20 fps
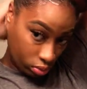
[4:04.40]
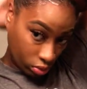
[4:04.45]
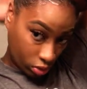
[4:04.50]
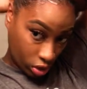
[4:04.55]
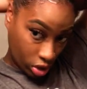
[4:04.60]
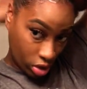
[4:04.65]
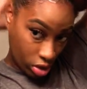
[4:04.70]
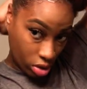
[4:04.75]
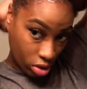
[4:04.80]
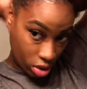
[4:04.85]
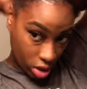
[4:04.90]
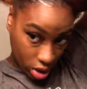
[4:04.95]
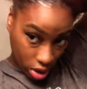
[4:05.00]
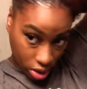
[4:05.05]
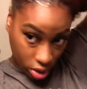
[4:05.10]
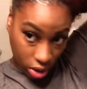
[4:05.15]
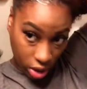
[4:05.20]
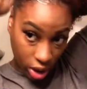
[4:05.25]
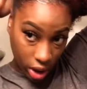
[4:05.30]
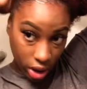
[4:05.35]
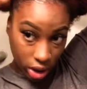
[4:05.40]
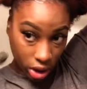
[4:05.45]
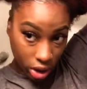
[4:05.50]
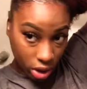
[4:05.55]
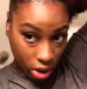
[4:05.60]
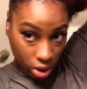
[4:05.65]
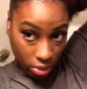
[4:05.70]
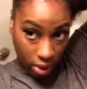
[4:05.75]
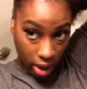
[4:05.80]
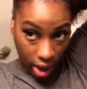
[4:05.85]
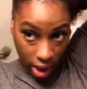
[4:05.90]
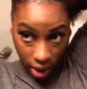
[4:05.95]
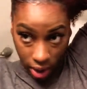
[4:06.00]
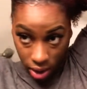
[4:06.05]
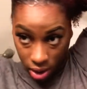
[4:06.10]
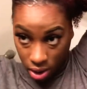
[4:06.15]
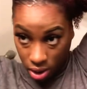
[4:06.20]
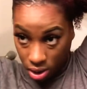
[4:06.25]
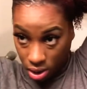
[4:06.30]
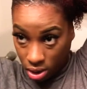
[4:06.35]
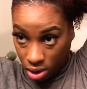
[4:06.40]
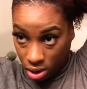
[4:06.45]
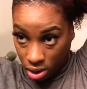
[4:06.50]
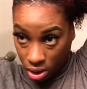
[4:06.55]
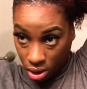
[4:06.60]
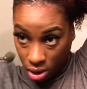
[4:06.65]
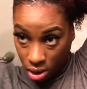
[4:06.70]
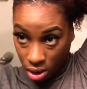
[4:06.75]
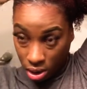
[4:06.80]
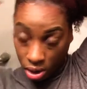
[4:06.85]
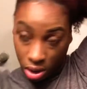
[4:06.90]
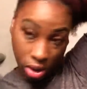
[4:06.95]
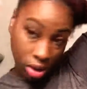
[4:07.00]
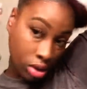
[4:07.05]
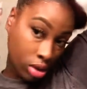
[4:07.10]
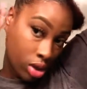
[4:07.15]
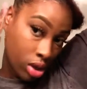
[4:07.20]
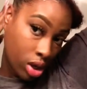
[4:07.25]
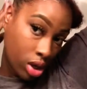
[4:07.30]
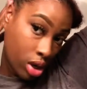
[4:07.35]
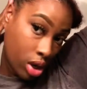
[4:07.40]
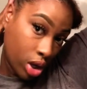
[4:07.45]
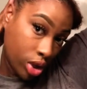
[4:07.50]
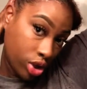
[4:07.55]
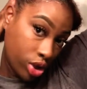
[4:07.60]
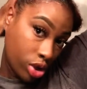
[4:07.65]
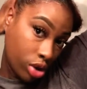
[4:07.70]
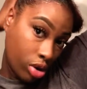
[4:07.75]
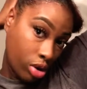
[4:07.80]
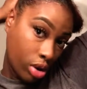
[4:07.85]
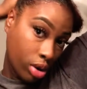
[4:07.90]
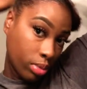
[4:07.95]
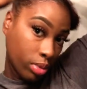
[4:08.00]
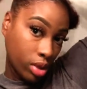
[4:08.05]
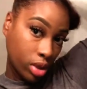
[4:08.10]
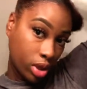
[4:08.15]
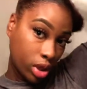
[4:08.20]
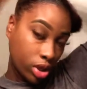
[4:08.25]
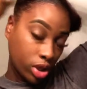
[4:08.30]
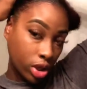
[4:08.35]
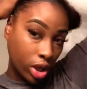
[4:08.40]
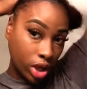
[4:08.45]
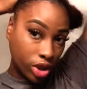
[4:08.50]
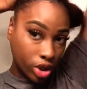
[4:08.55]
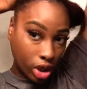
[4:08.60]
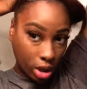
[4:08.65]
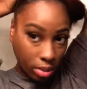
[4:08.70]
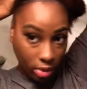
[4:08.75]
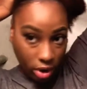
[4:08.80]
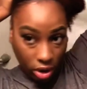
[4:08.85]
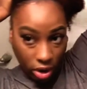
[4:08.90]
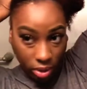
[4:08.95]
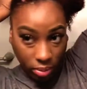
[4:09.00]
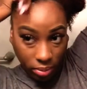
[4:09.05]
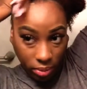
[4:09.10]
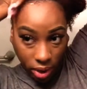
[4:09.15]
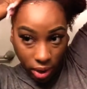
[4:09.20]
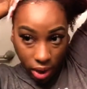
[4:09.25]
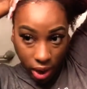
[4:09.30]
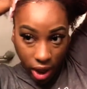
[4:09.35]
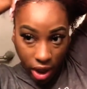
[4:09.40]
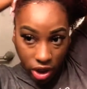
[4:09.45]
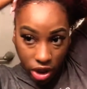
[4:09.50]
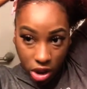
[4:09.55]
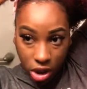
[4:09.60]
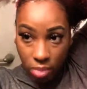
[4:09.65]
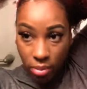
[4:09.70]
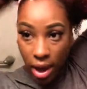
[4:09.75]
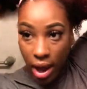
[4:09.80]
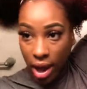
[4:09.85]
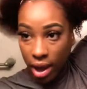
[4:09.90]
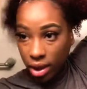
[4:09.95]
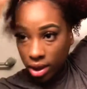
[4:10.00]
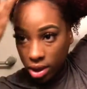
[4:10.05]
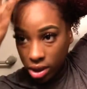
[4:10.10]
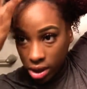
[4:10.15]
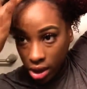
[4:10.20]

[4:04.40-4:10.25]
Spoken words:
And you do it on the edges, the back, not your arm, because I just got gel on my arm, but the edges, the back, the